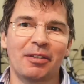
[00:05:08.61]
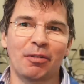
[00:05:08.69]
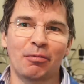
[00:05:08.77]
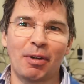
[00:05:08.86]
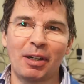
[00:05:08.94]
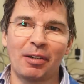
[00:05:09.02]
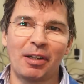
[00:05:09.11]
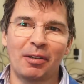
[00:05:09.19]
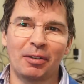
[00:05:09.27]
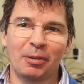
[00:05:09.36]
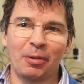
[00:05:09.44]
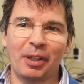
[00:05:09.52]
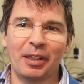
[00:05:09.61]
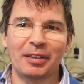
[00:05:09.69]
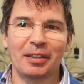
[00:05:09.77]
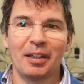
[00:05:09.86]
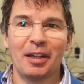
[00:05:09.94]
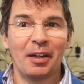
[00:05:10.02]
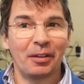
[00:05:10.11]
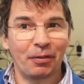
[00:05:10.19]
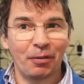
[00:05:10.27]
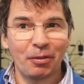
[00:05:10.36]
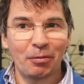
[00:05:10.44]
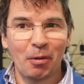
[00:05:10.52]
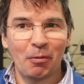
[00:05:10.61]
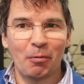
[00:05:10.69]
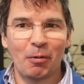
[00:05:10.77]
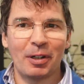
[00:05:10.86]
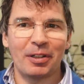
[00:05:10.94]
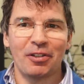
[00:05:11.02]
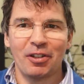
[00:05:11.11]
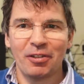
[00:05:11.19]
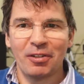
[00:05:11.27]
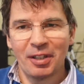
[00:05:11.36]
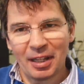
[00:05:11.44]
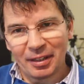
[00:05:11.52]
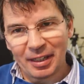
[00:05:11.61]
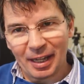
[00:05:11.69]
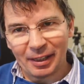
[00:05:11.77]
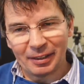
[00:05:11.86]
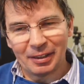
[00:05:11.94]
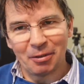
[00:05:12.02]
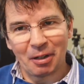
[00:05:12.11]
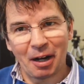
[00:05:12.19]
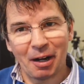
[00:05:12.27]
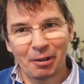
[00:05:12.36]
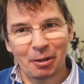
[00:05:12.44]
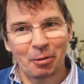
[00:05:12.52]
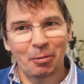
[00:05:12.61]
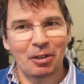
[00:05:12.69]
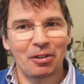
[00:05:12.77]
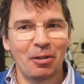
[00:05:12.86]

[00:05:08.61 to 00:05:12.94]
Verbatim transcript: to run on here and do things. The first one was just to set the LED to a color, which